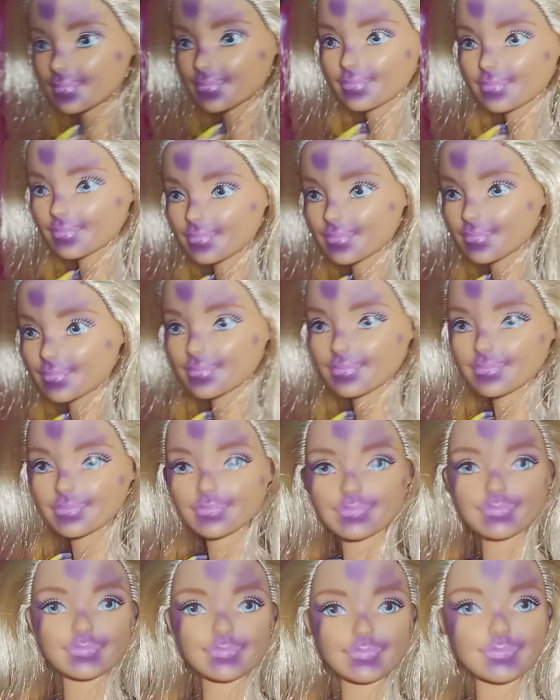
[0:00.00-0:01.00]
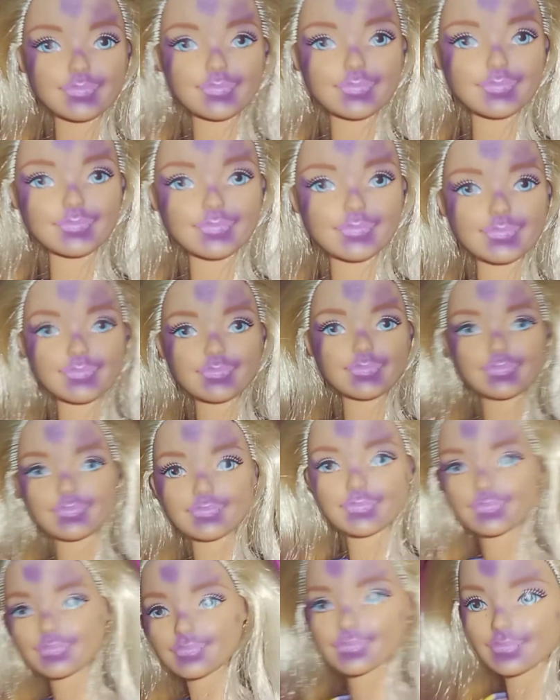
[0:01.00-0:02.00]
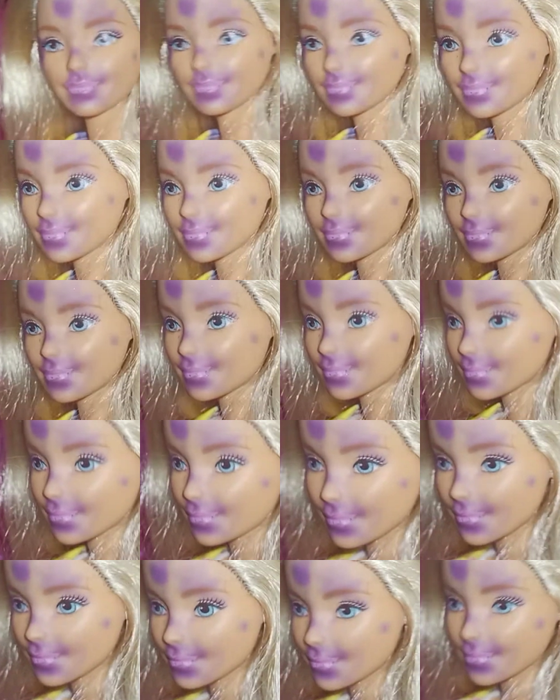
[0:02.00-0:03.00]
Hmm. Nah, I'll take a shower later.